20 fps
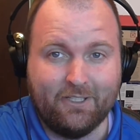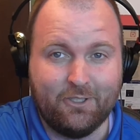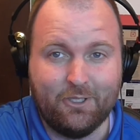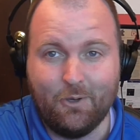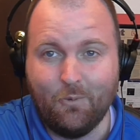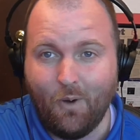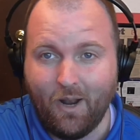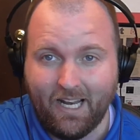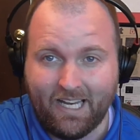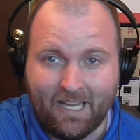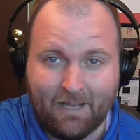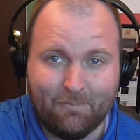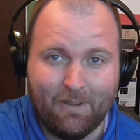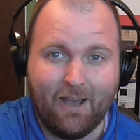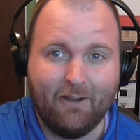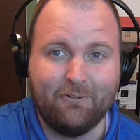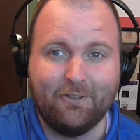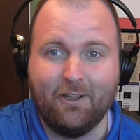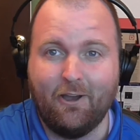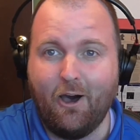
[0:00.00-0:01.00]
So you want to come
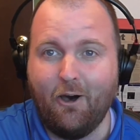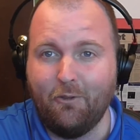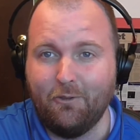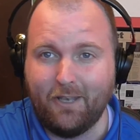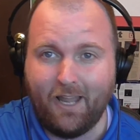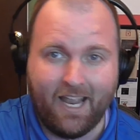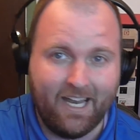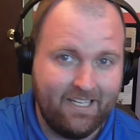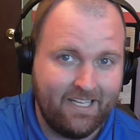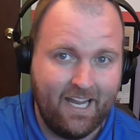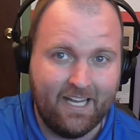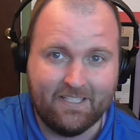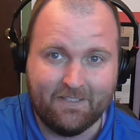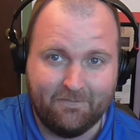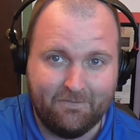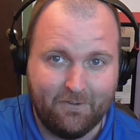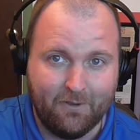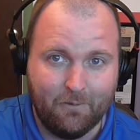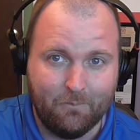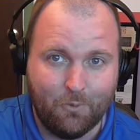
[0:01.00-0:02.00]
out to all 9 days of
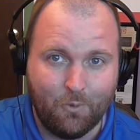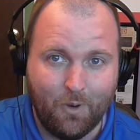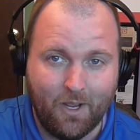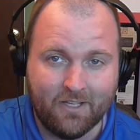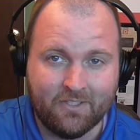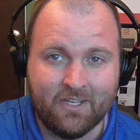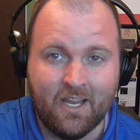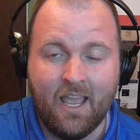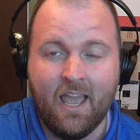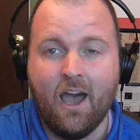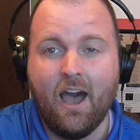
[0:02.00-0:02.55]
Film Quest.